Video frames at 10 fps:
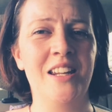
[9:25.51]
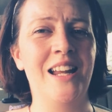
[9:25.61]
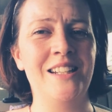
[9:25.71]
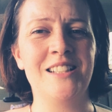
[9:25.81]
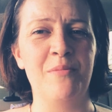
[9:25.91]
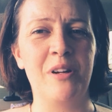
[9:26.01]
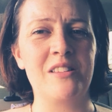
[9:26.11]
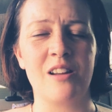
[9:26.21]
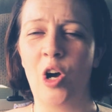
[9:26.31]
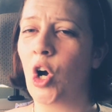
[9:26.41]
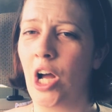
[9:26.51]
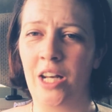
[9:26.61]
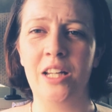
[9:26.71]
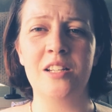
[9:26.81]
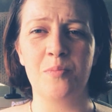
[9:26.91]
Nearly 10 minutes long. I
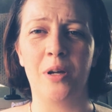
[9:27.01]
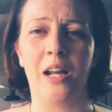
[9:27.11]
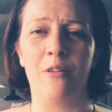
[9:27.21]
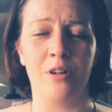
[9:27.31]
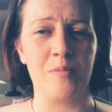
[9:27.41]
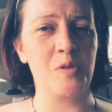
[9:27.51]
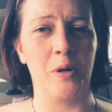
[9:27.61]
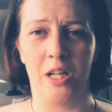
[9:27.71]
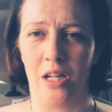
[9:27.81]
need to bail out and I'm sweaty.